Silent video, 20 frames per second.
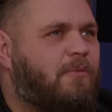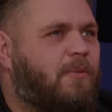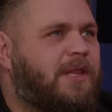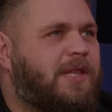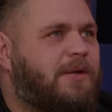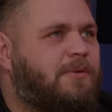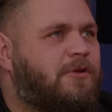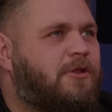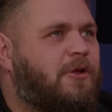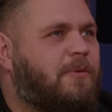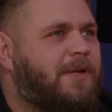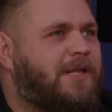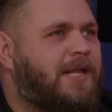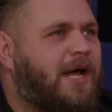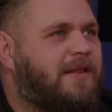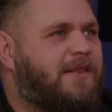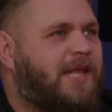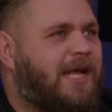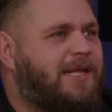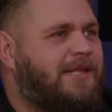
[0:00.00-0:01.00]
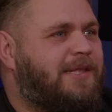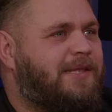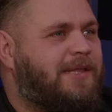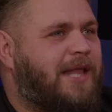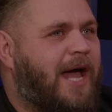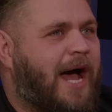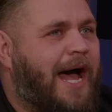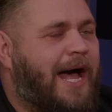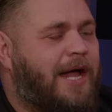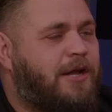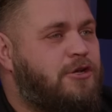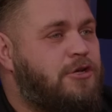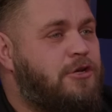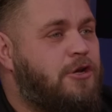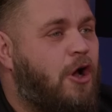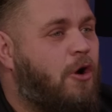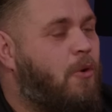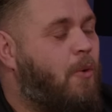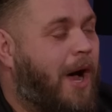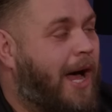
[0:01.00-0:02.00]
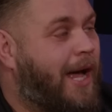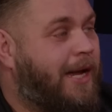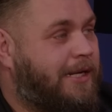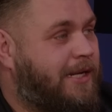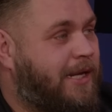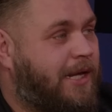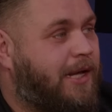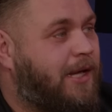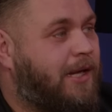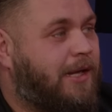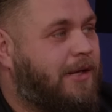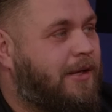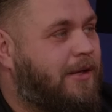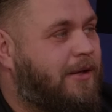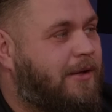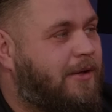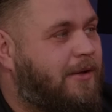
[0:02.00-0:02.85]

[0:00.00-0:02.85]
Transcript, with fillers: like when they were doing that, they had no idea